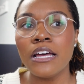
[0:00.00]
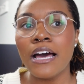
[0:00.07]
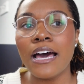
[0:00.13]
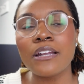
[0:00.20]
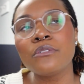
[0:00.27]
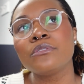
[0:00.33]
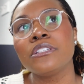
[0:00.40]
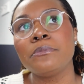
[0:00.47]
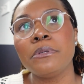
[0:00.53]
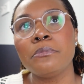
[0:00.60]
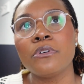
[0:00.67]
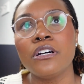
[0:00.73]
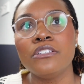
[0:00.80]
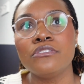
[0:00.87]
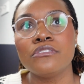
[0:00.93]
I don't think
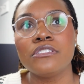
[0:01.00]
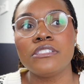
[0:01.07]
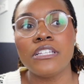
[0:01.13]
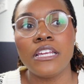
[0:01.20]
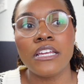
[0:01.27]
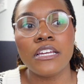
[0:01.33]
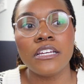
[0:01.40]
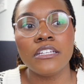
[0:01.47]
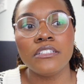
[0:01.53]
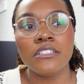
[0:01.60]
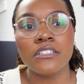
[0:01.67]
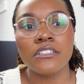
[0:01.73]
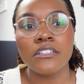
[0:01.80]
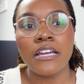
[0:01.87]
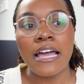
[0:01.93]
people understand
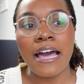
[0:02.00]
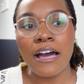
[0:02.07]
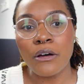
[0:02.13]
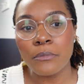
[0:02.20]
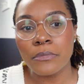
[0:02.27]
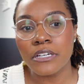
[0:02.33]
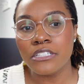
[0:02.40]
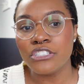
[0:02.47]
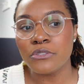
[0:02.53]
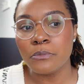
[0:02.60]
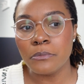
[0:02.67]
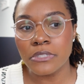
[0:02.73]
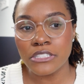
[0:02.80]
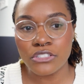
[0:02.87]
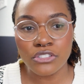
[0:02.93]
how much
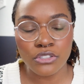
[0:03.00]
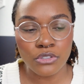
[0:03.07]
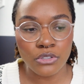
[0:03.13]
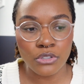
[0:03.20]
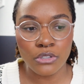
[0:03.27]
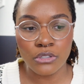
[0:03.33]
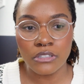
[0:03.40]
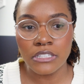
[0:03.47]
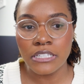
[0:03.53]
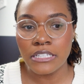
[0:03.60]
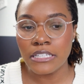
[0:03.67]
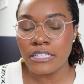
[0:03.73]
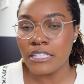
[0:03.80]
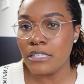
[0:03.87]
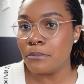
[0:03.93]
mental
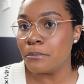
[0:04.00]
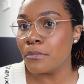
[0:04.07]
and